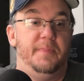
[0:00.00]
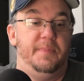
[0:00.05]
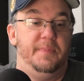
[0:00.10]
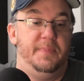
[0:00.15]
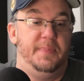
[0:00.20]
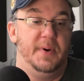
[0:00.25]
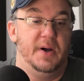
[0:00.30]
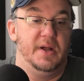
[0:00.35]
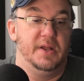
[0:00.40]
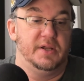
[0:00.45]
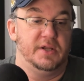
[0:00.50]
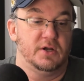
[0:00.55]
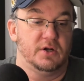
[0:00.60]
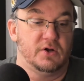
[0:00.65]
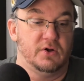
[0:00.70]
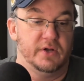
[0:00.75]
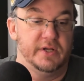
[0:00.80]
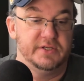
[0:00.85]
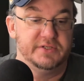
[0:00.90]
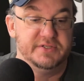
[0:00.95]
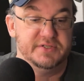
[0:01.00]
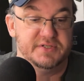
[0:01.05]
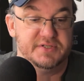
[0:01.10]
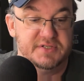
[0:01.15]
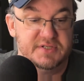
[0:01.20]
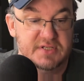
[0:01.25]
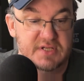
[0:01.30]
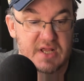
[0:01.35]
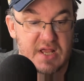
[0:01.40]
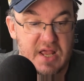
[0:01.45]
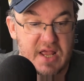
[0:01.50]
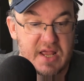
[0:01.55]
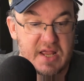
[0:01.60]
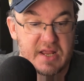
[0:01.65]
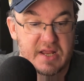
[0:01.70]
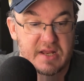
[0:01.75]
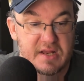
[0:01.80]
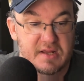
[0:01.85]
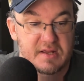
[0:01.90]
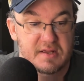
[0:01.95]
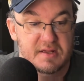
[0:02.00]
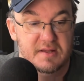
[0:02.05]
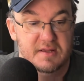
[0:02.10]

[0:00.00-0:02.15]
But you're going to say,